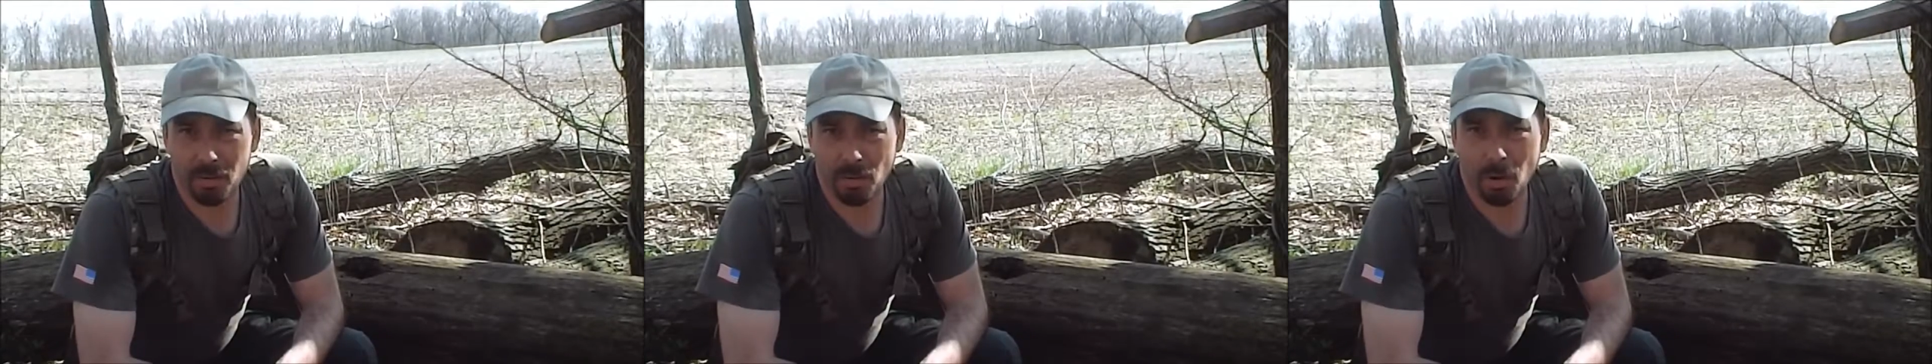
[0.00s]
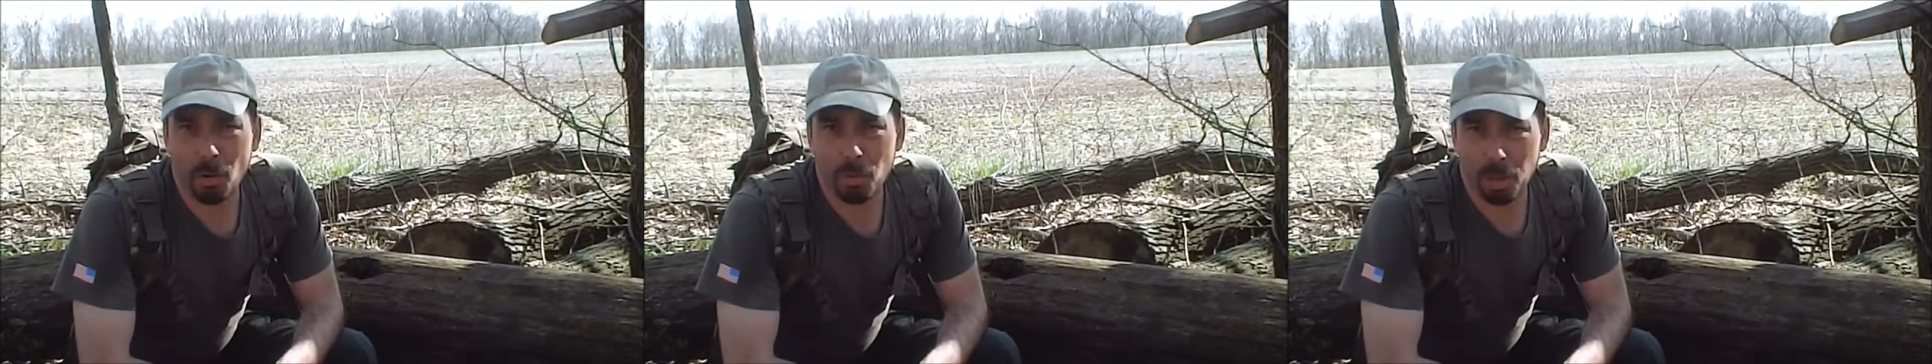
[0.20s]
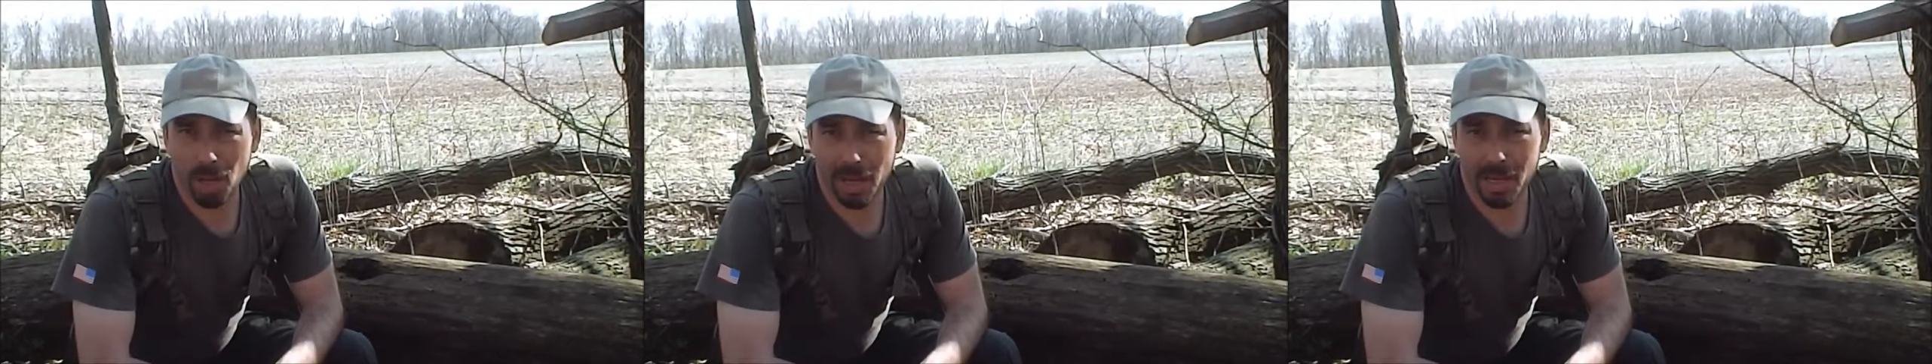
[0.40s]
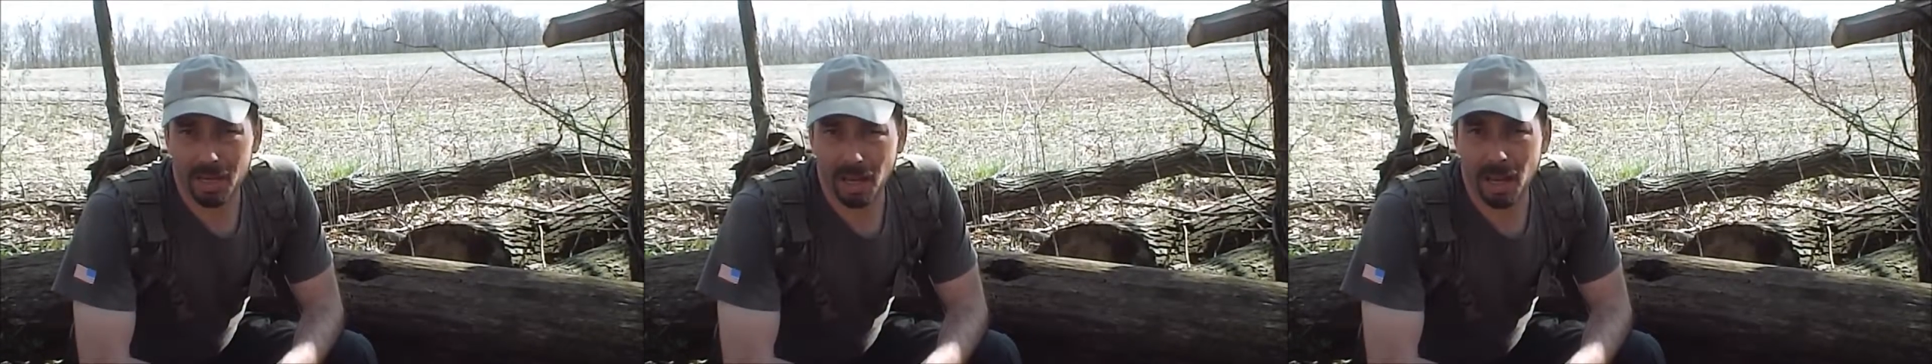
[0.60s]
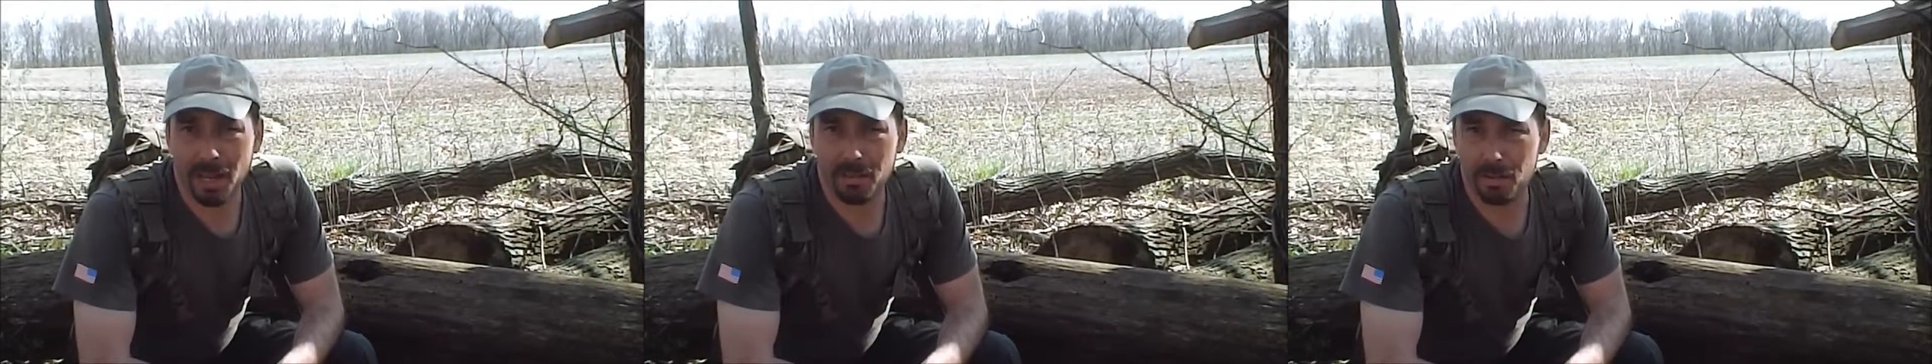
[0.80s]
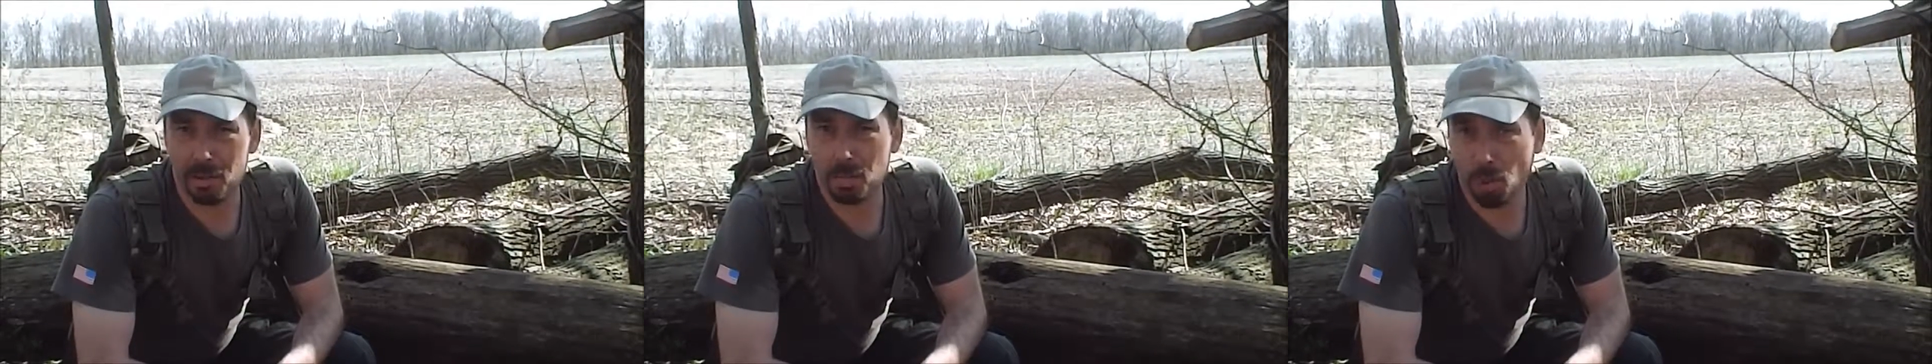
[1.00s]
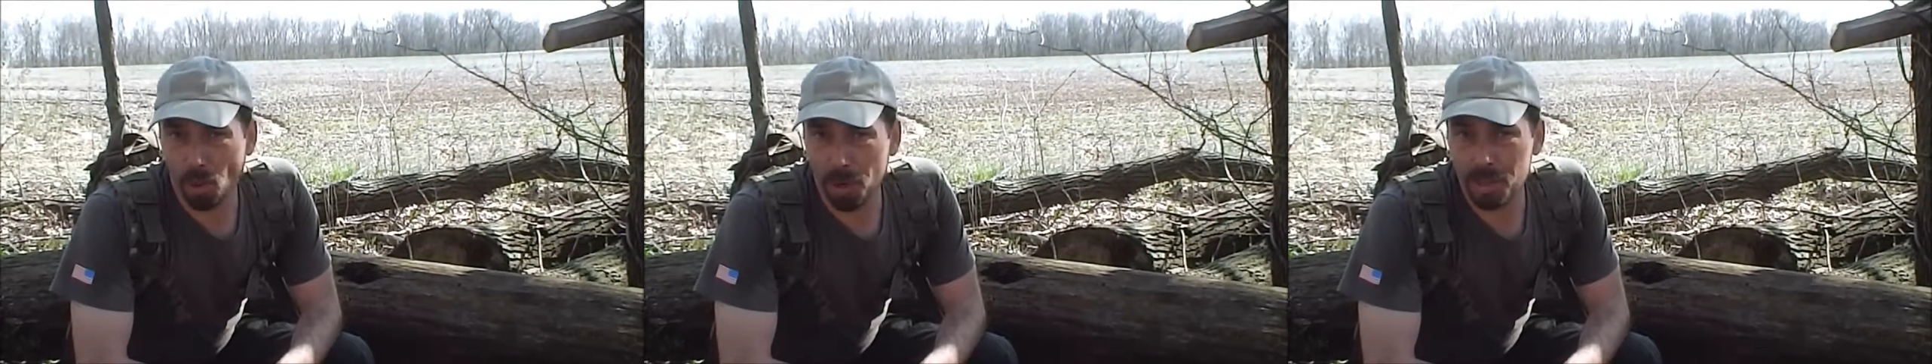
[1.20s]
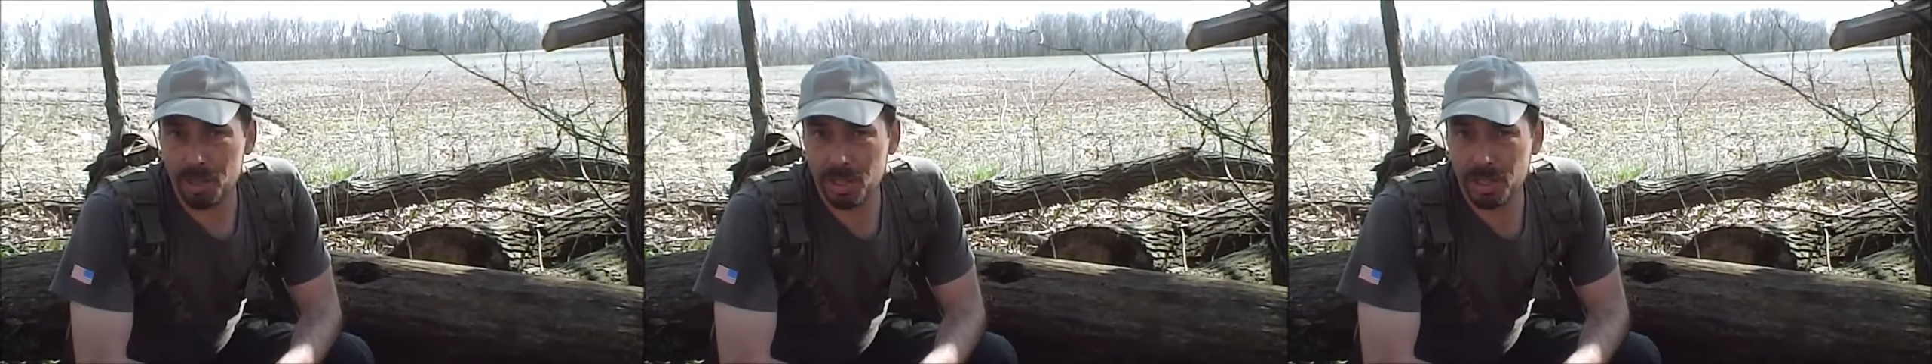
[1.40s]
of all plant life is
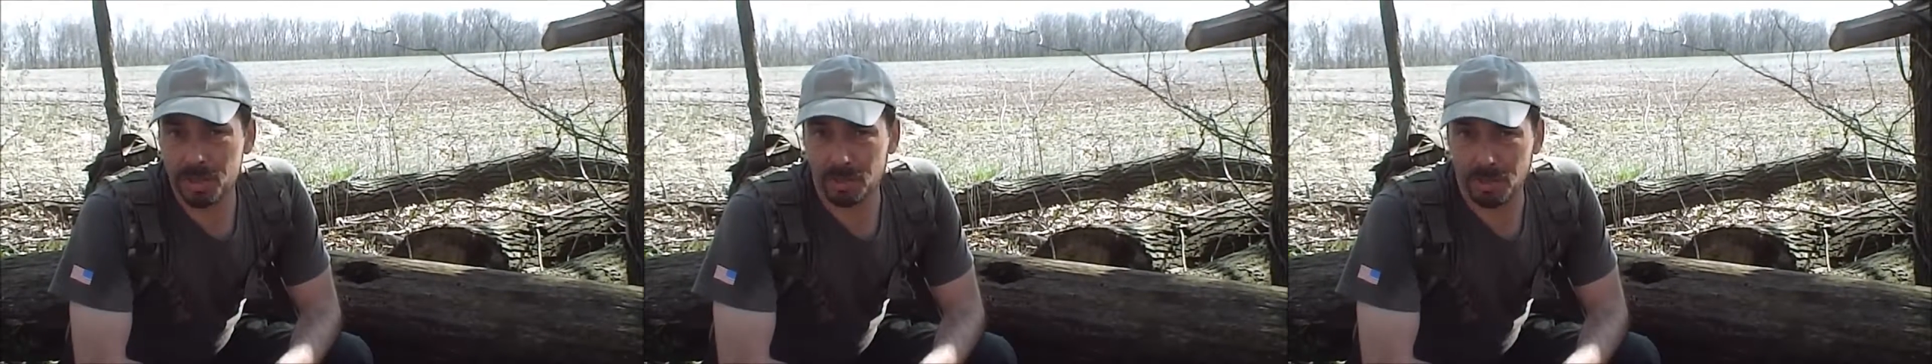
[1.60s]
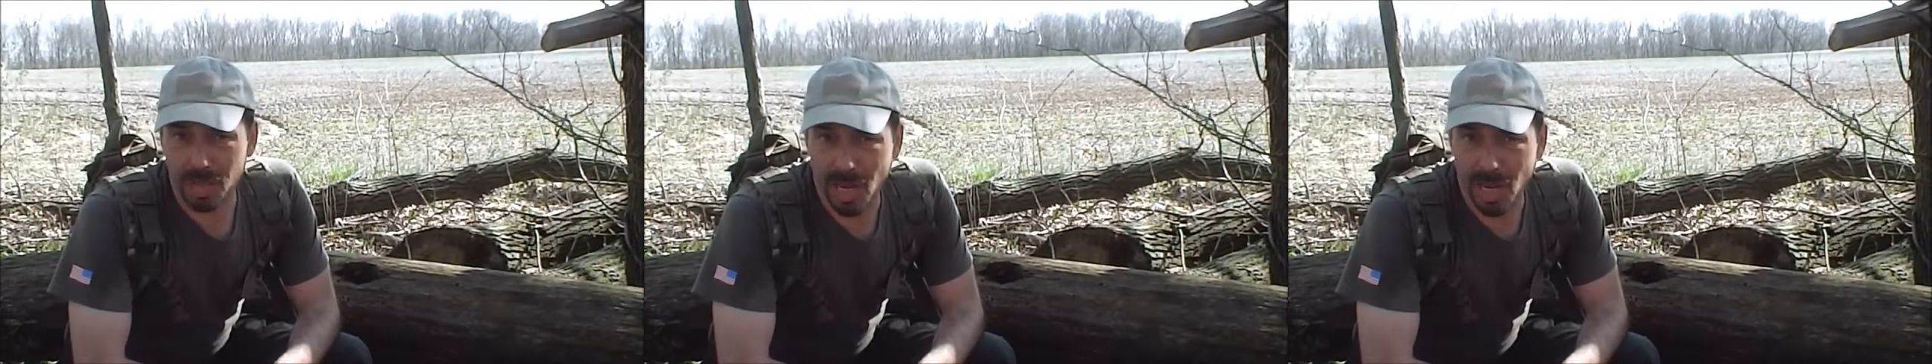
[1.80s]
poisonous or